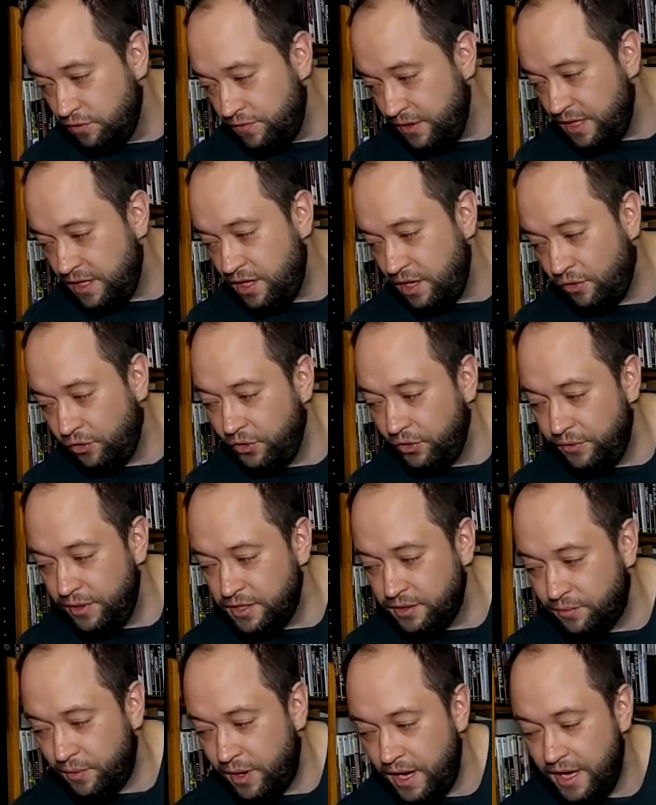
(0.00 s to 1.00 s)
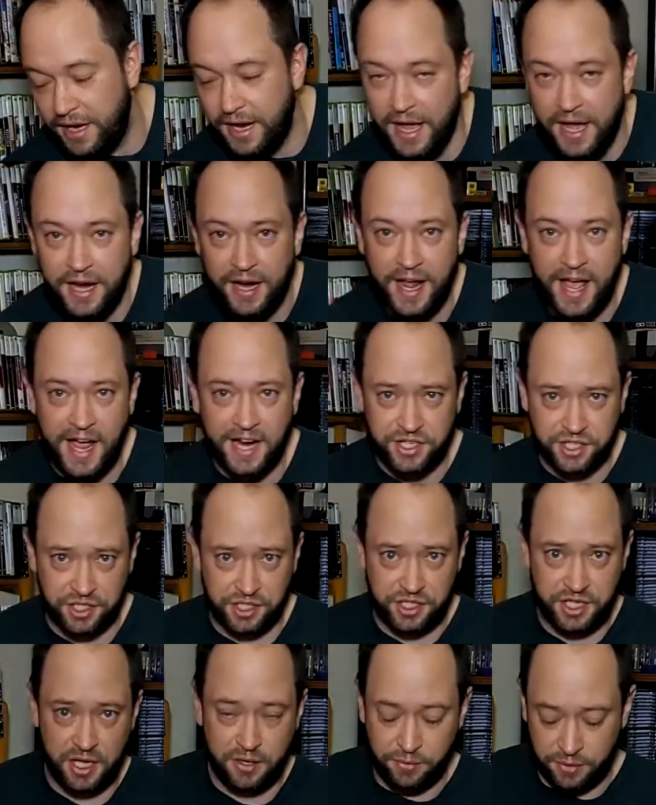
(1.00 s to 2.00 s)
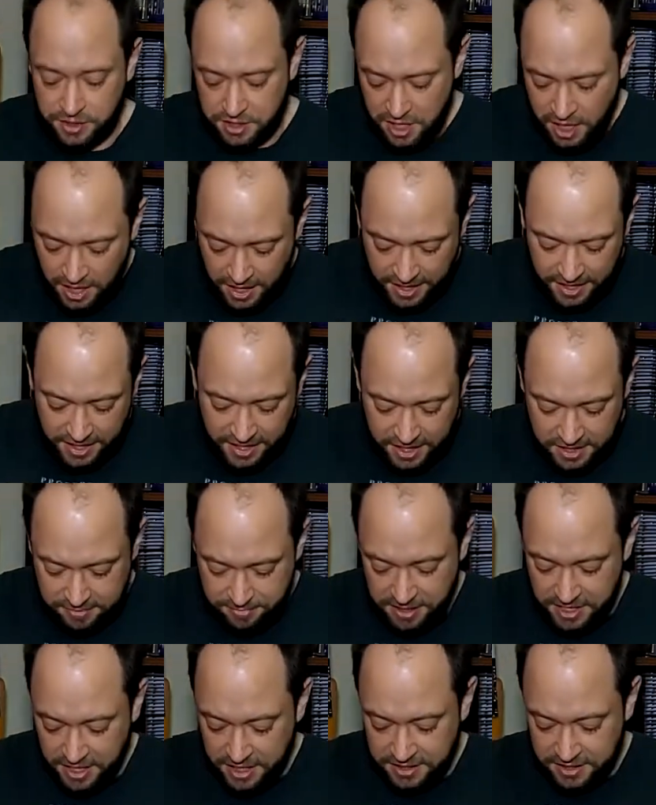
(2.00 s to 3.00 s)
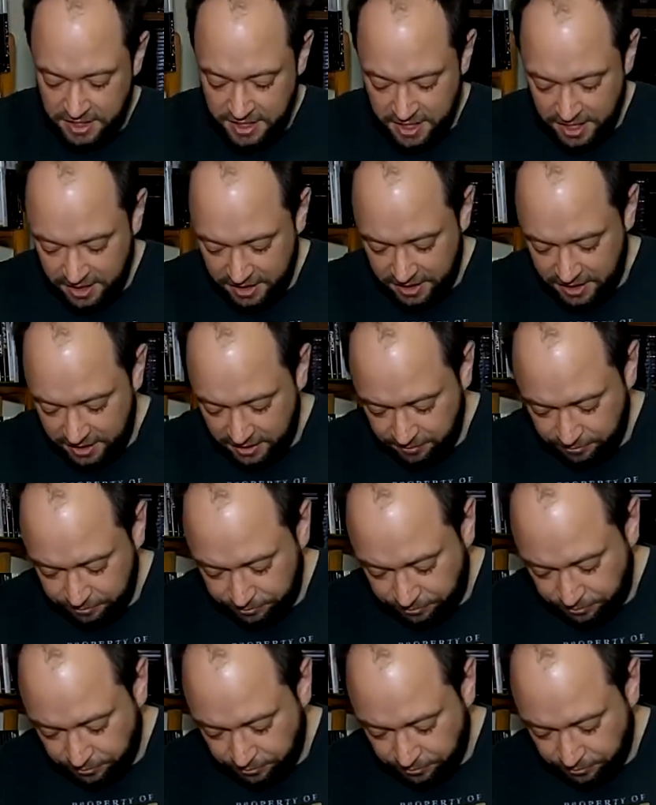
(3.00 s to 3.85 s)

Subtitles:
The only reason why it had an action sequence is because the ending,